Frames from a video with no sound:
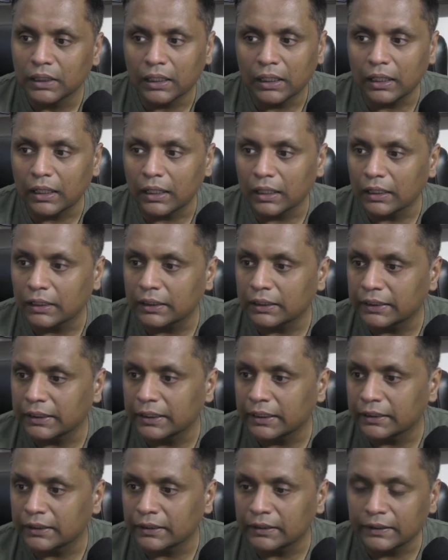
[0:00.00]
uh,
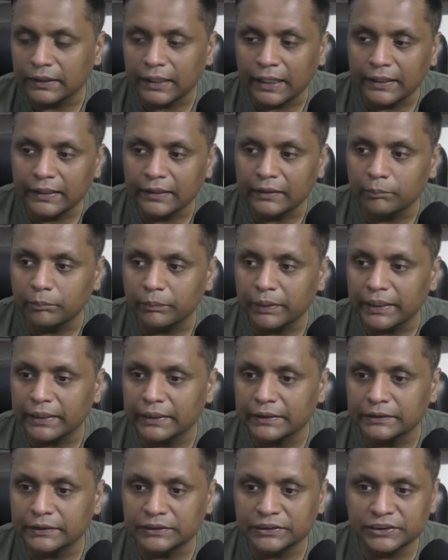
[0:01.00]
create a landing
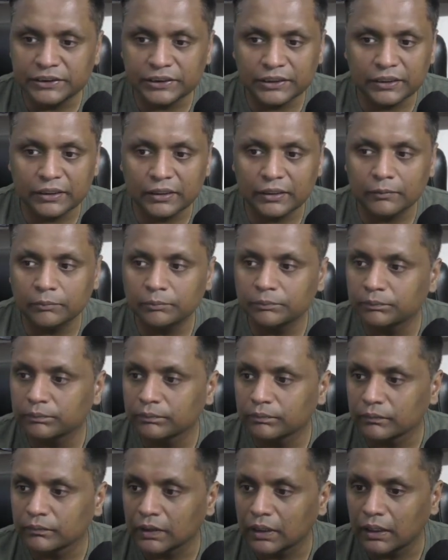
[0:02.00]
page
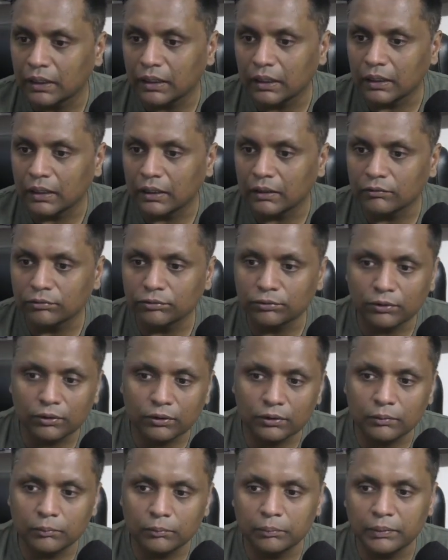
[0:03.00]
uh,
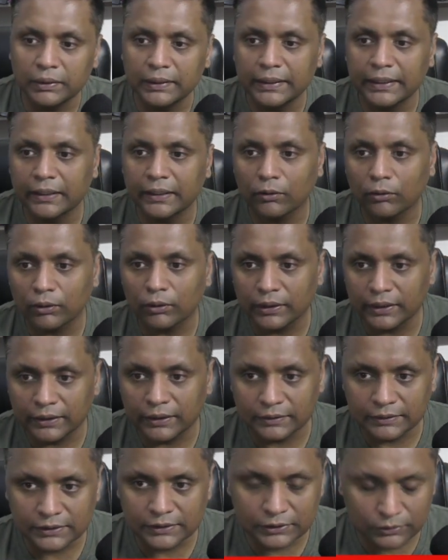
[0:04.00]
for building an
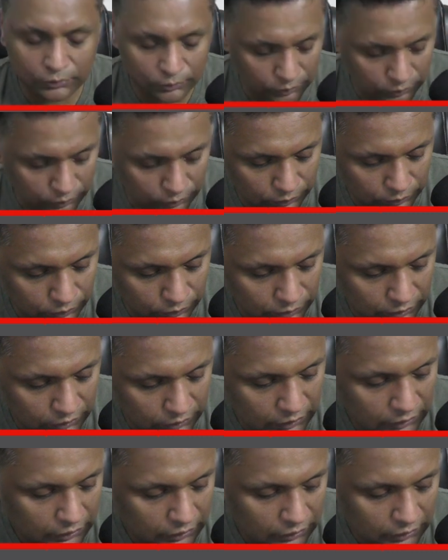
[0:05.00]
audience so
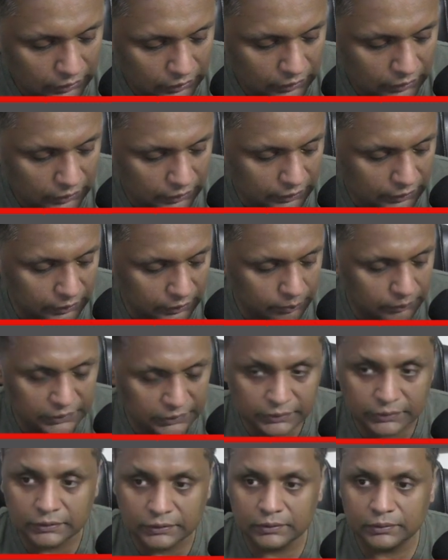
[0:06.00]
let me
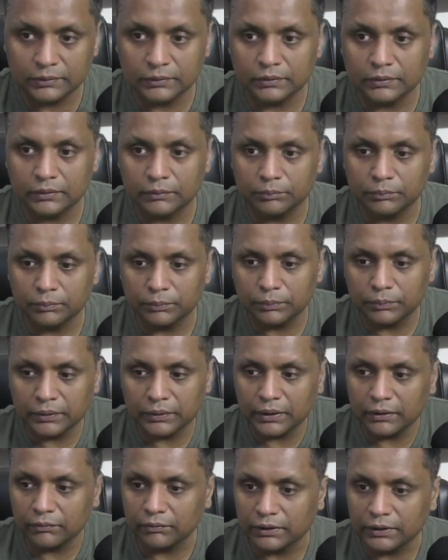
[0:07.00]
just
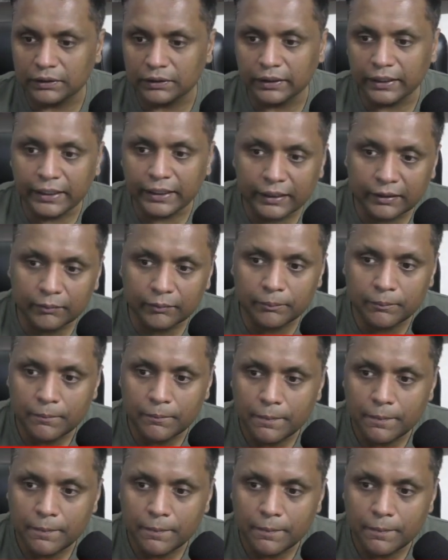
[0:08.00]
give it a name